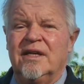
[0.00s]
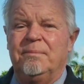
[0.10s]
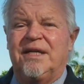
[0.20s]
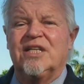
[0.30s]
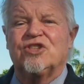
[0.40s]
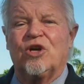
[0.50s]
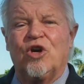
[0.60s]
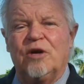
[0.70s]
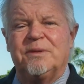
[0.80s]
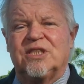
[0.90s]
because the
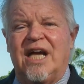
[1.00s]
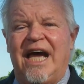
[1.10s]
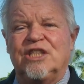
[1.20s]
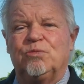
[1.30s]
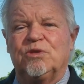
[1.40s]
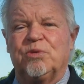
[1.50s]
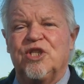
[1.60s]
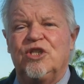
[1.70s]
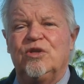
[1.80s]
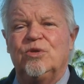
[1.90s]
herbicides which were
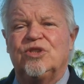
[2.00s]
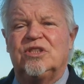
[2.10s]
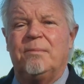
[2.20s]
used to